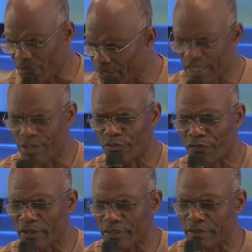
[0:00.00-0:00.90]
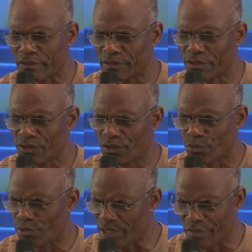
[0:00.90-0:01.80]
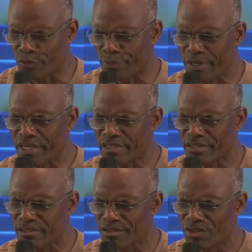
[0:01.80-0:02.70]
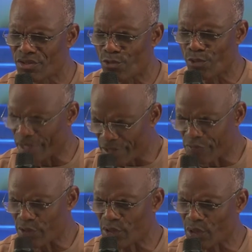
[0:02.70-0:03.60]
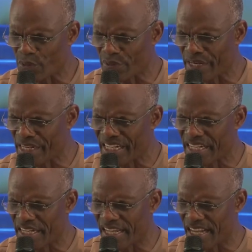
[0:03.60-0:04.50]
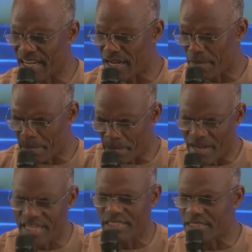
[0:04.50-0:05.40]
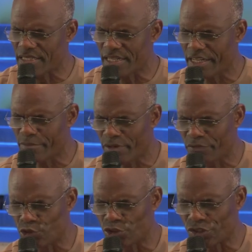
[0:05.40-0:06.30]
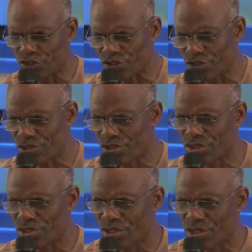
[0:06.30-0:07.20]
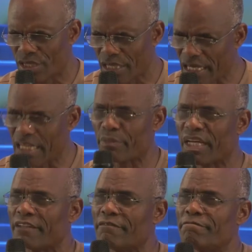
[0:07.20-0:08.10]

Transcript: Thank you, Father. We give you praise. We give you glory in the mighty name of Jesus. Amen.